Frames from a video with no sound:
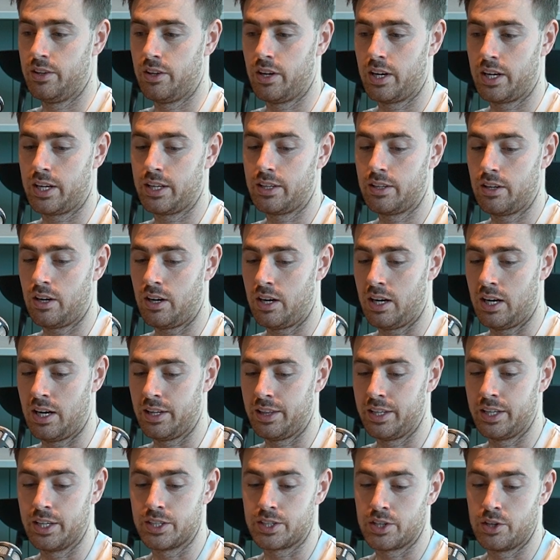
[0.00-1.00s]
Like, I
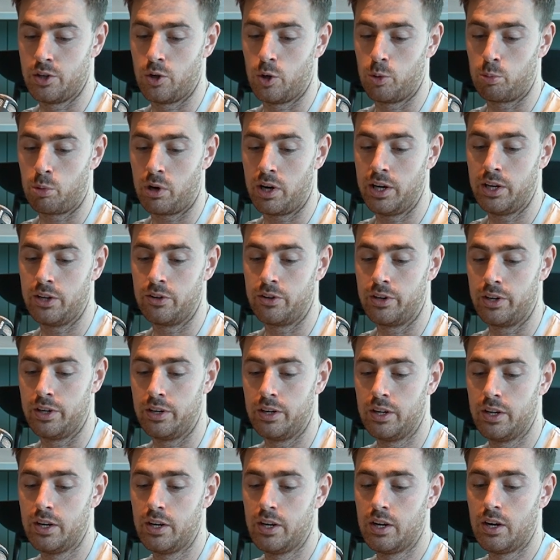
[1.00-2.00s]
think it's a no-brainer. And
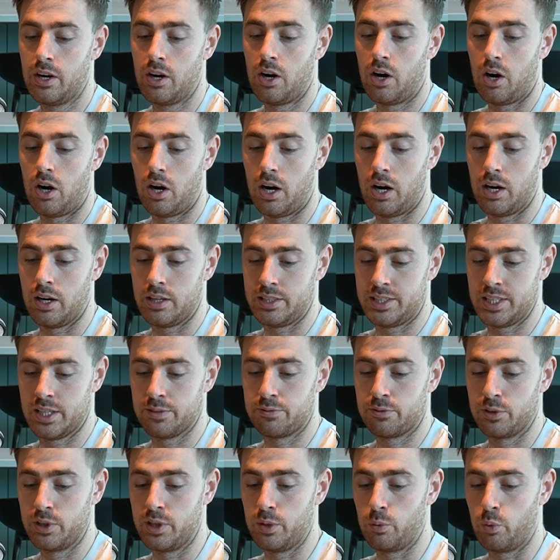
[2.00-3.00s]
I
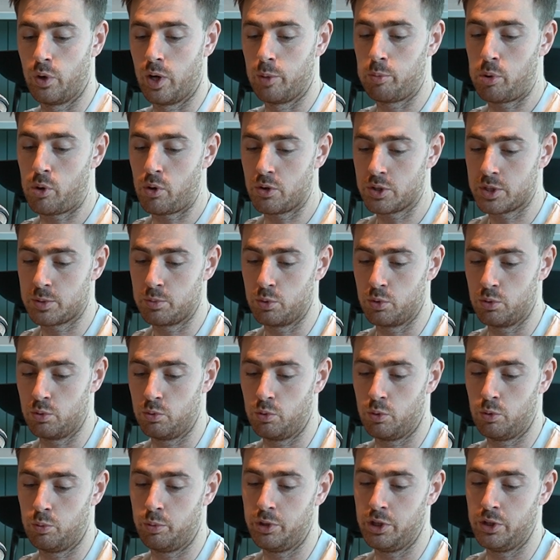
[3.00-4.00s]
definitely, where possible,
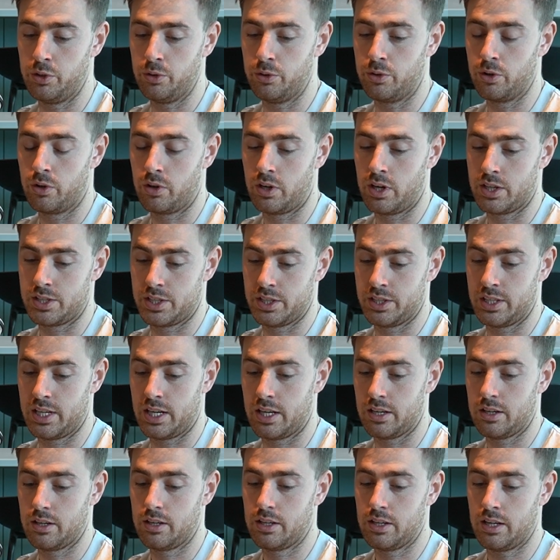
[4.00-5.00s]
will be utilizing
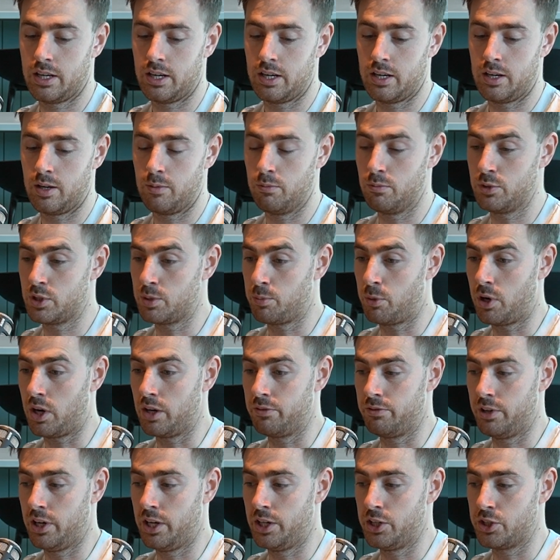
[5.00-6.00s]
that to my
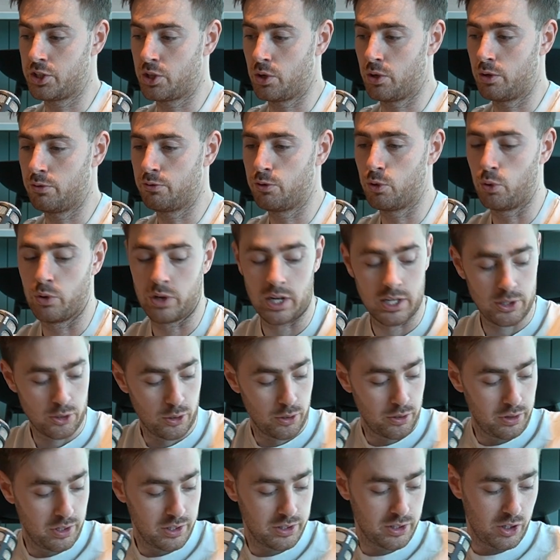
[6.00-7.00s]
advantage going forward. I
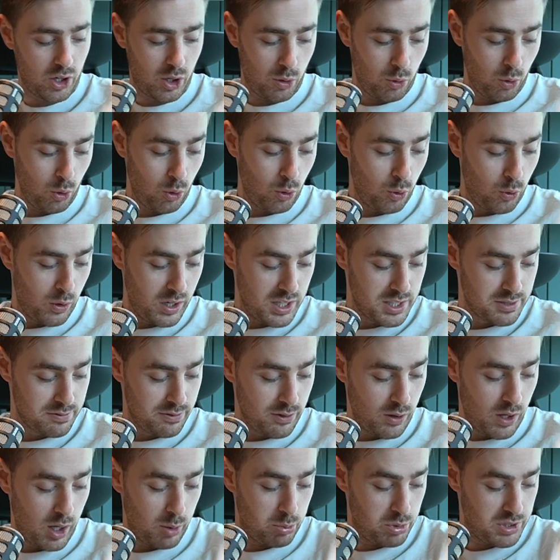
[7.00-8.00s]
don't think that I'll always
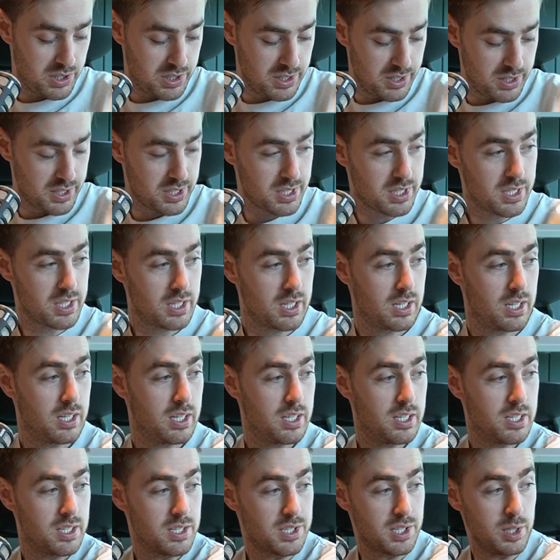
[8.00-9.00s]
fly business
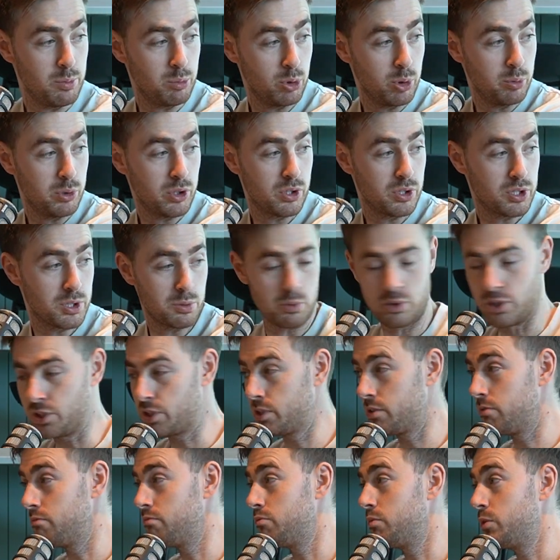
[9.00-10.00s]
simply because we
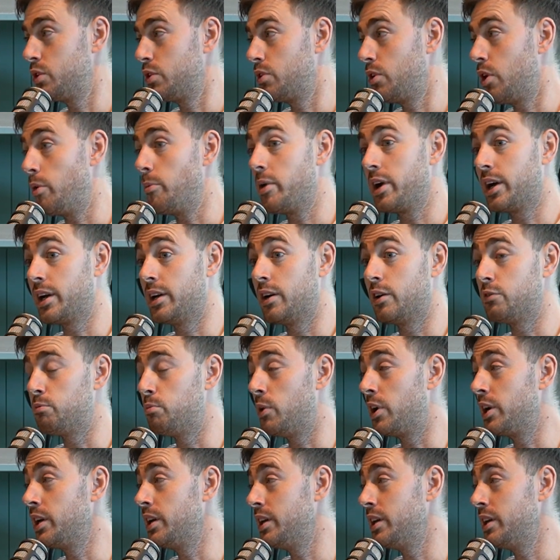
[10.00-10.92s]
just don't make enough money